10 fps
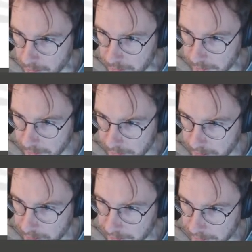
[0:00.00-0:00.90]
hot take:
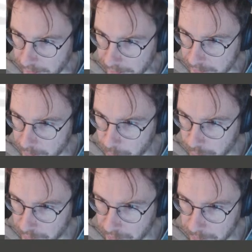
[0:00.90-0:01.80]
I liked the
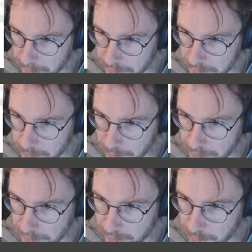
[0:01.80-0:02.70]
movie, but didn't
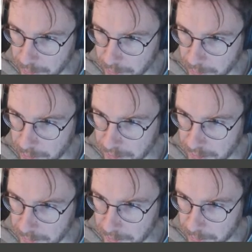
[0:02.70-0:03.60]
pretend to be more than a
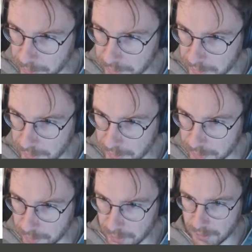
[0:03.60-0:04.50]
B movie and
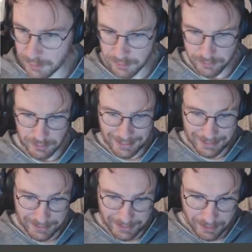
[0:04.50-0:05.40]
fully delivered.
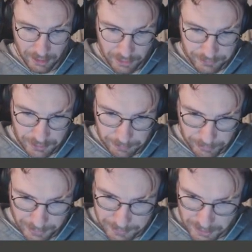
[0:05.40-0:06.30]
I I loved the
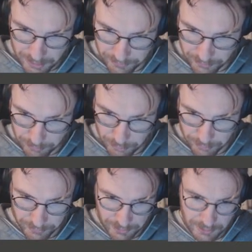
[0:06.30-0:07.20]
premise of the
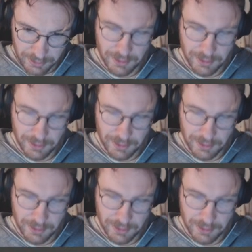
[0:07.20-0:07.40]
movie,